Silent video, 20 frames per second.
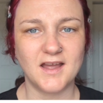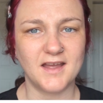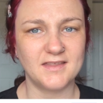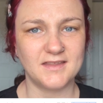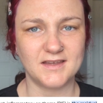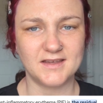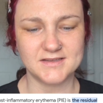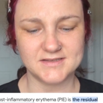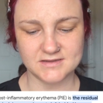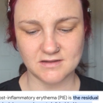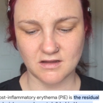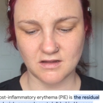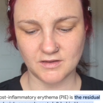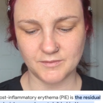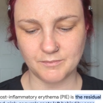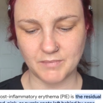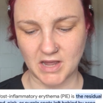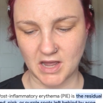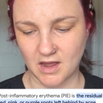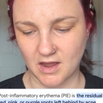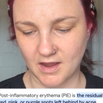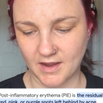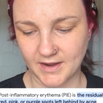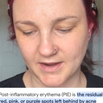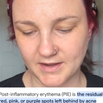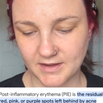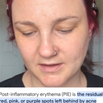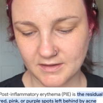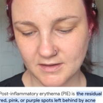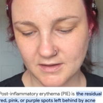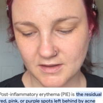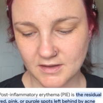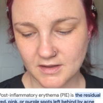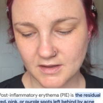I think it's called pie.